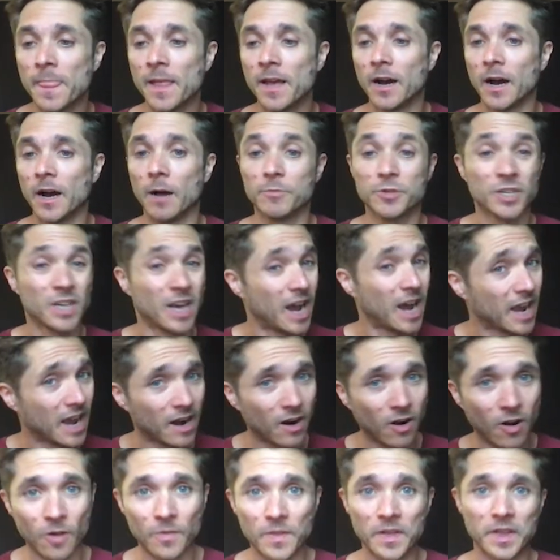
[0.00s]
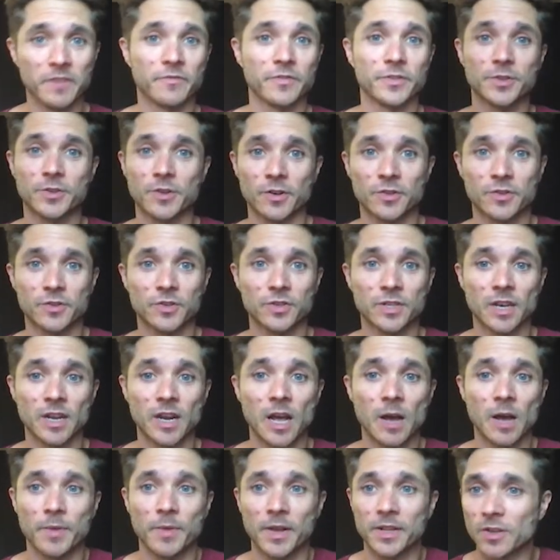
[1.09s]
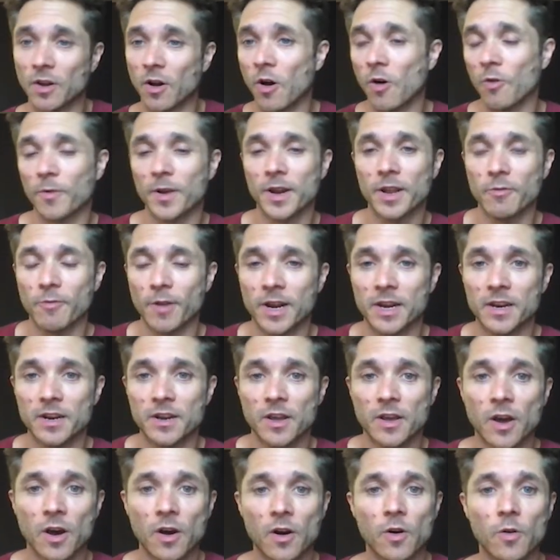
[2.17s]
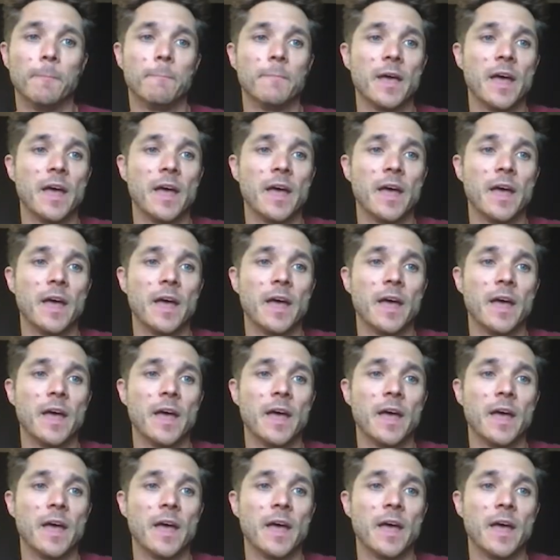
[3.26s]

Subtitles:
I got all the infrastructure set up. It's already ready to go.